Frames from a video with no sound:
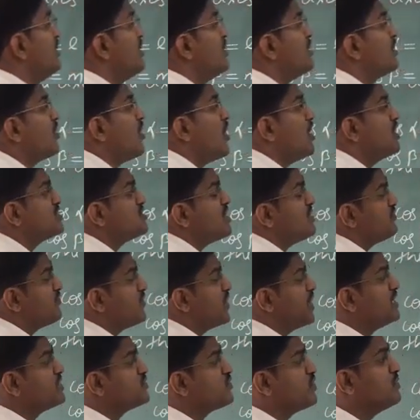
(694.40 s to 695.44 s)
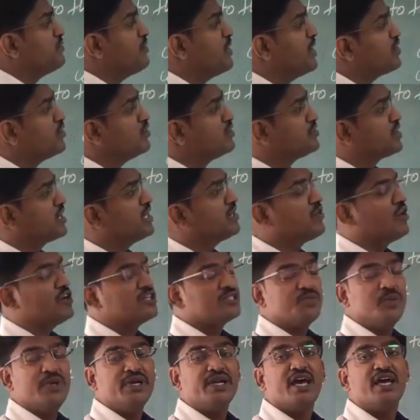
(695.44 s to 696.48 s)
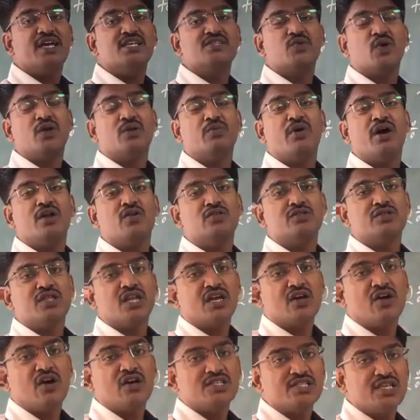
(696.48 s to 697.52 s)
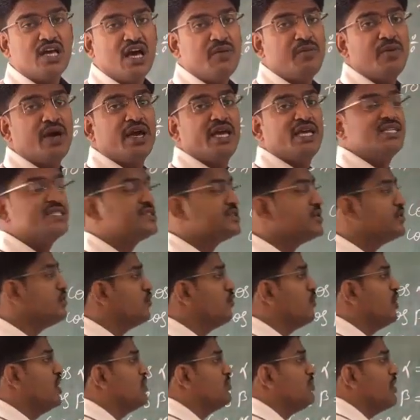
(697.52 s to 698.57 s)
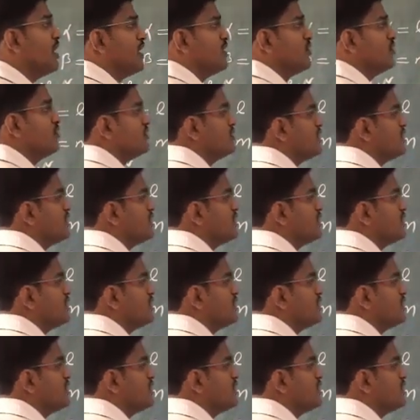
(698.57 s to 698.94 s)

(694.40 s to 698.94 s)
Cos alpha is 1 by root 3, cos beta is 1 by root 3, cos gamma is 1 by root